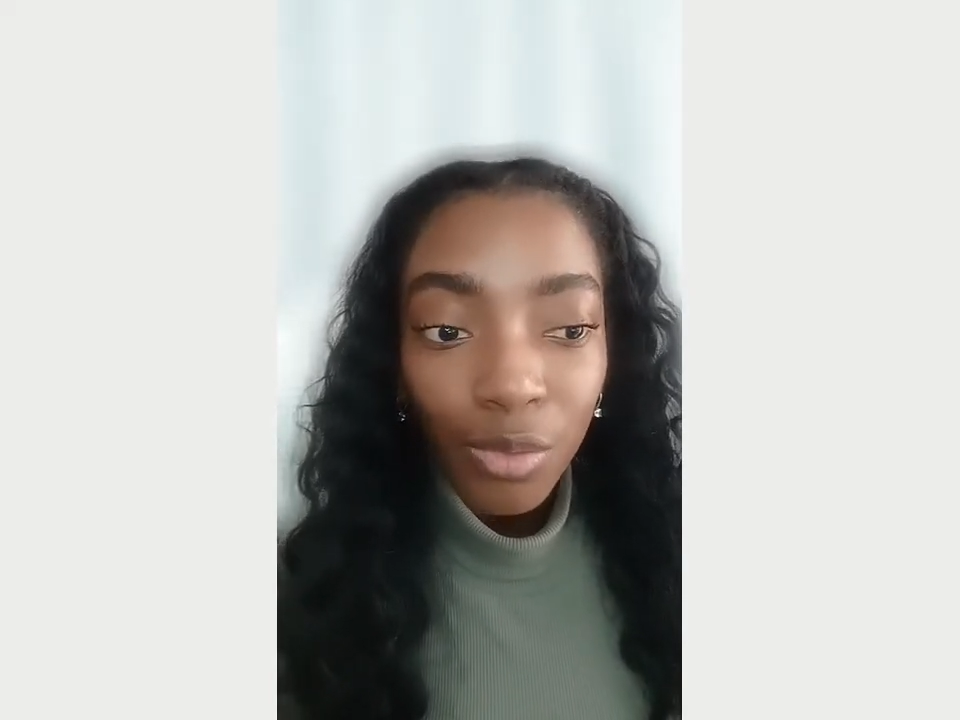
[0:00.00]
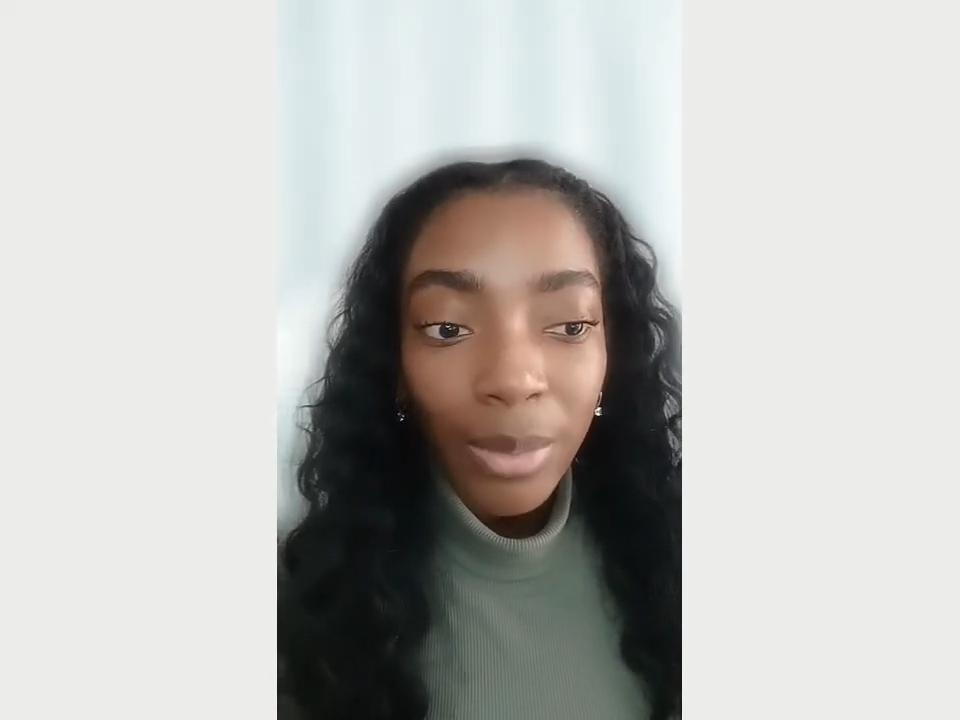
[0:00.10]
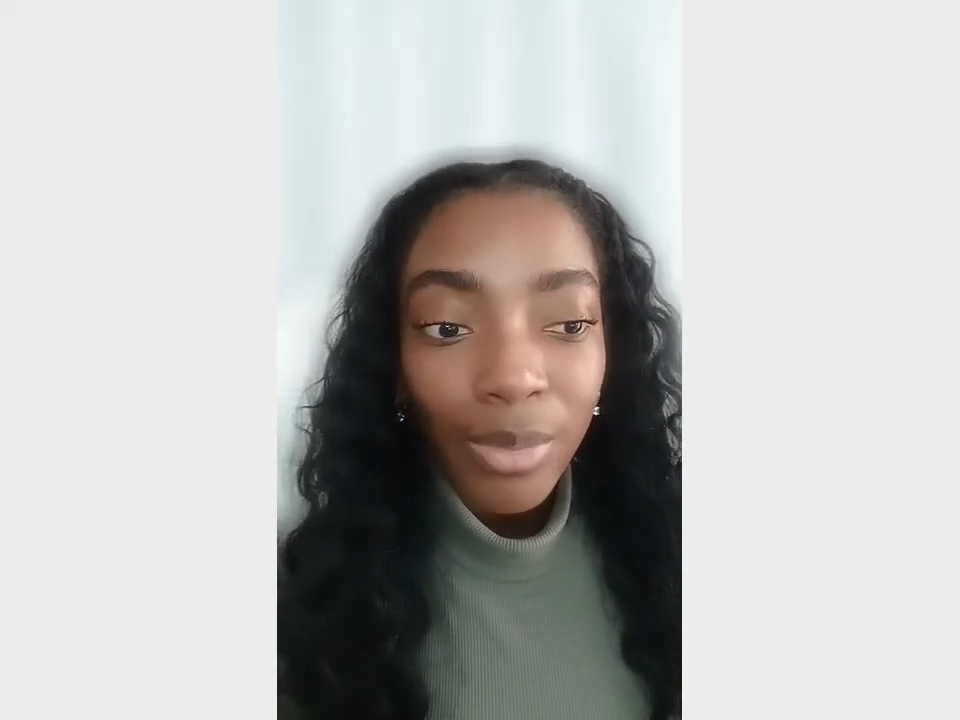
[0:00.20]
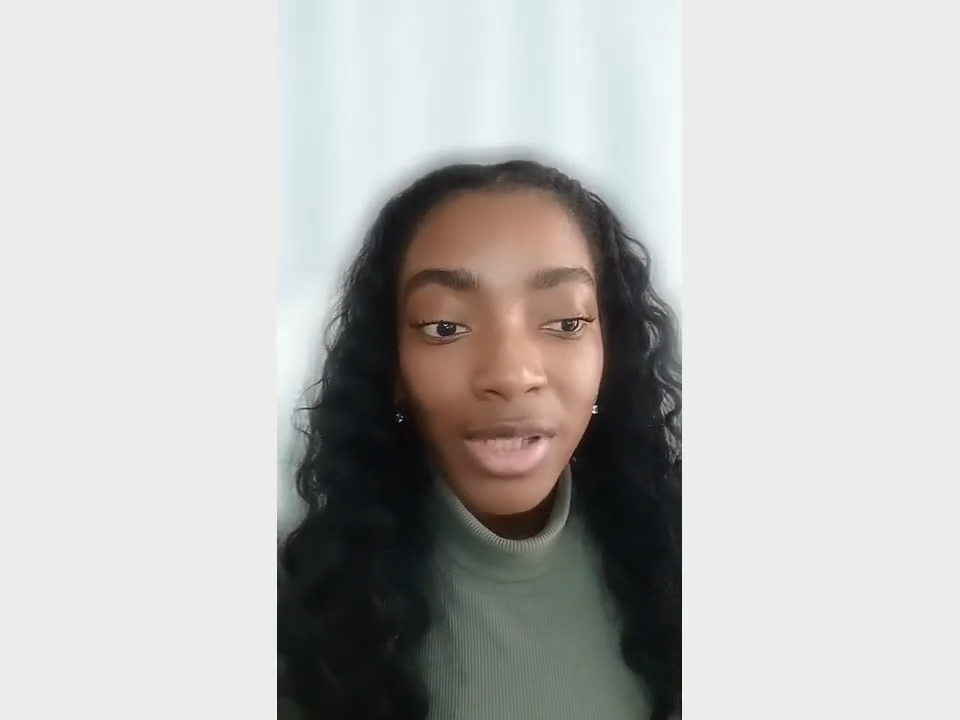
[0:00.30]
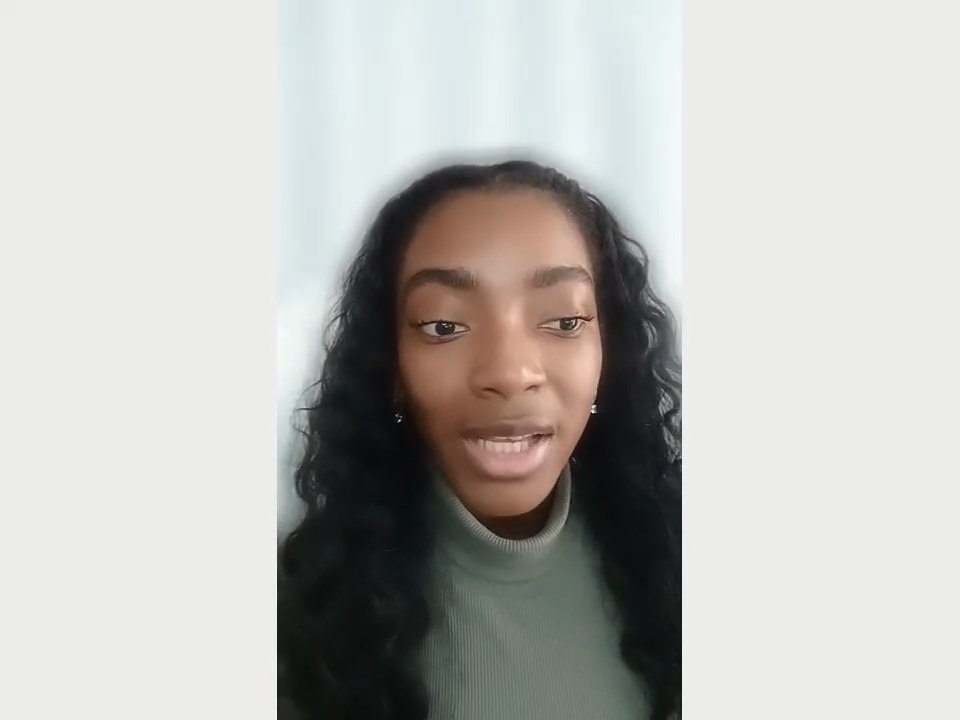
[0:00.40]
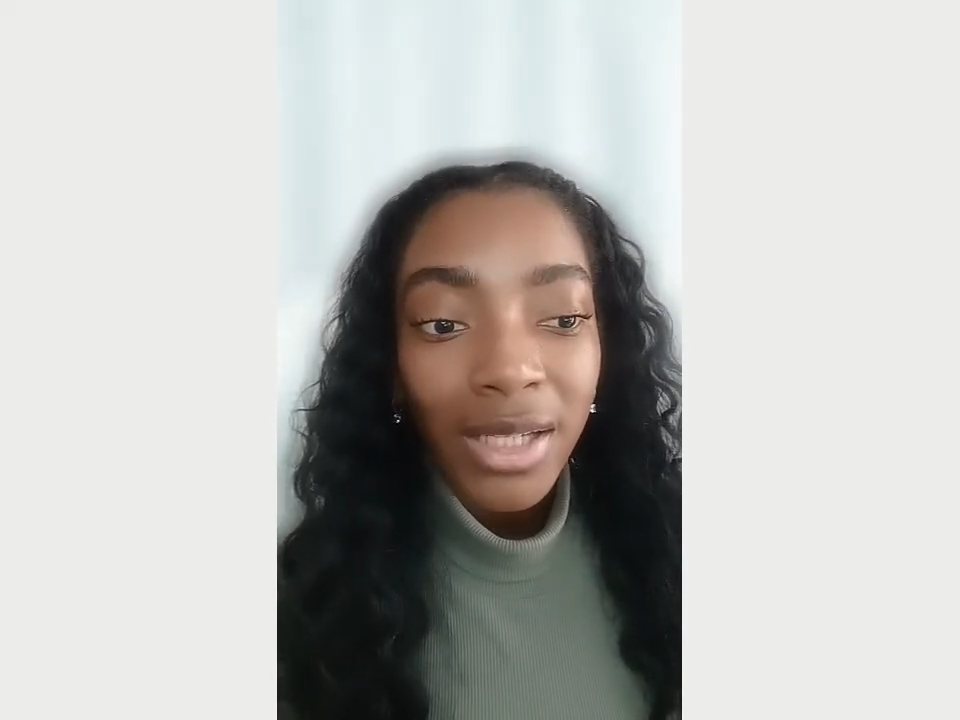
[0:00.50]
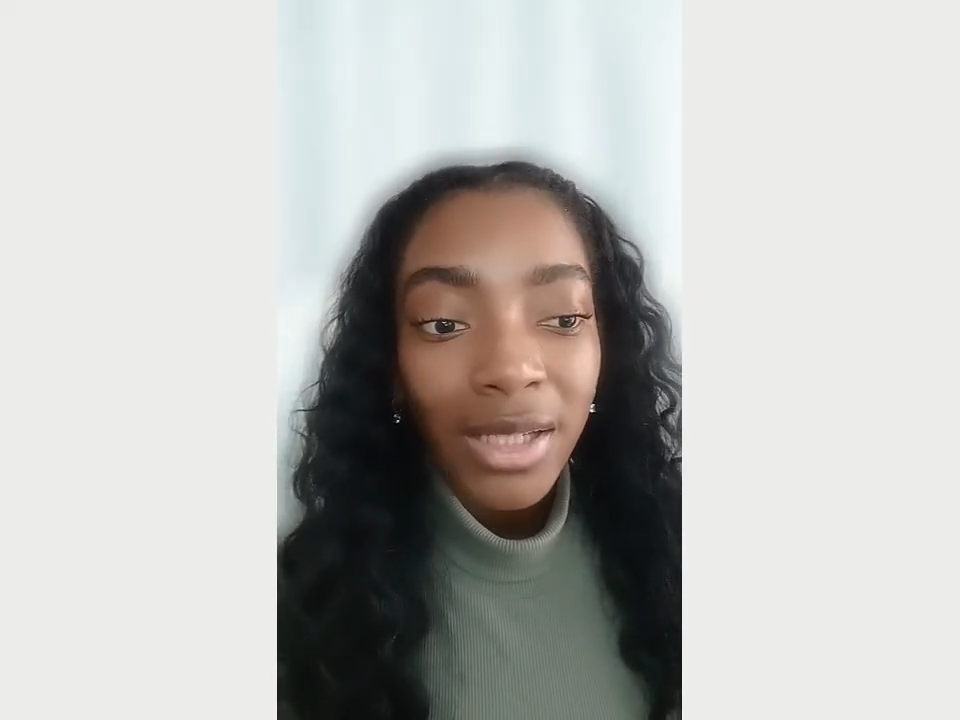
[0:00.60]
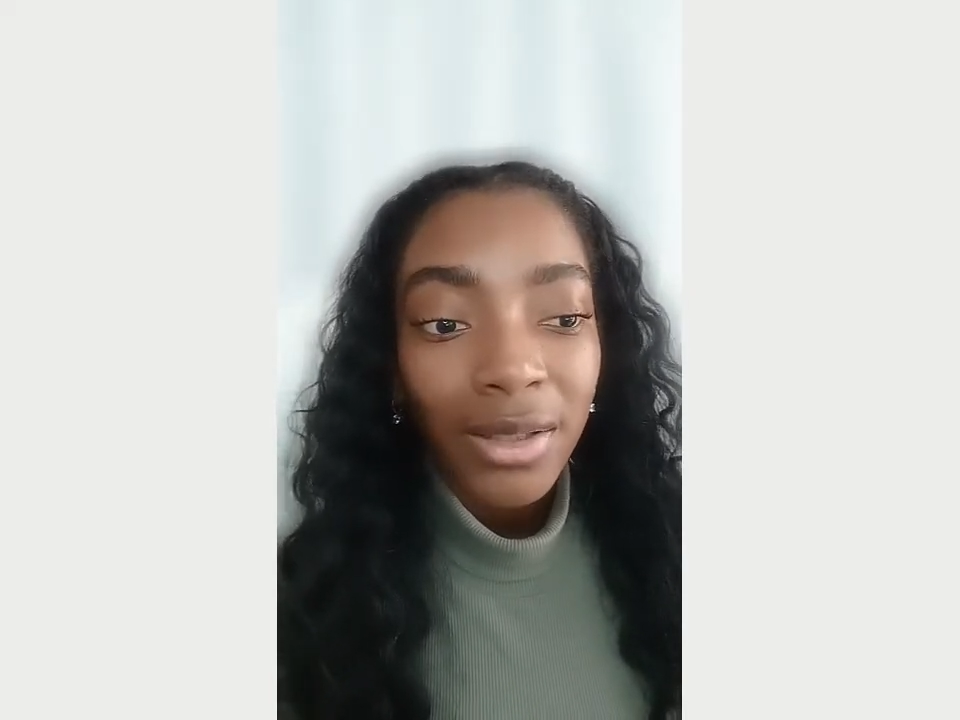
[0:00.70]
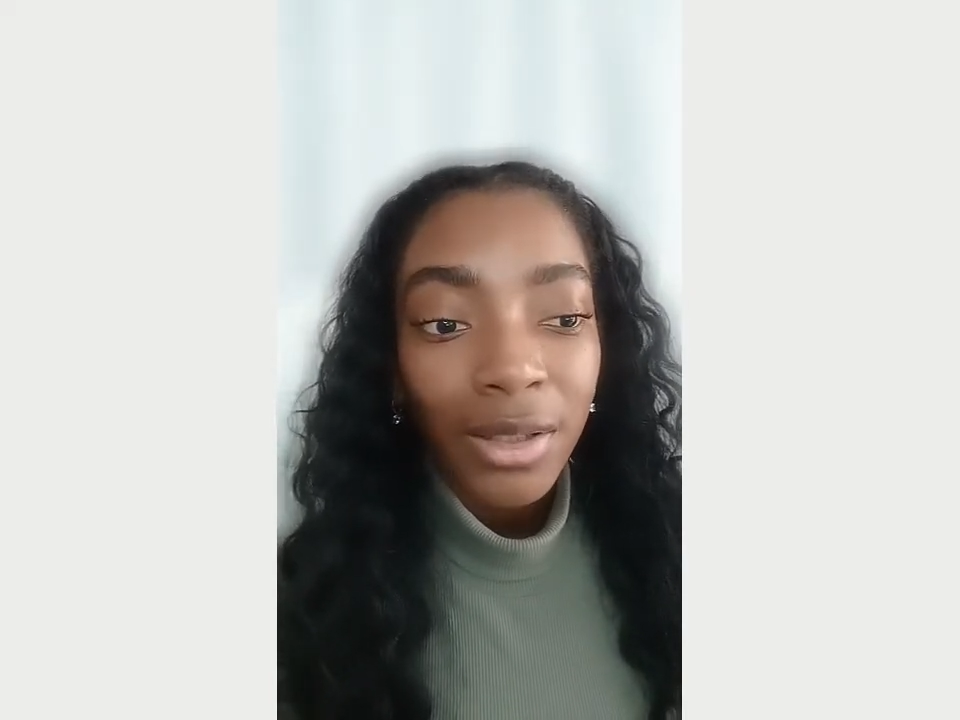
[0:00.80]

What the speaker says: represented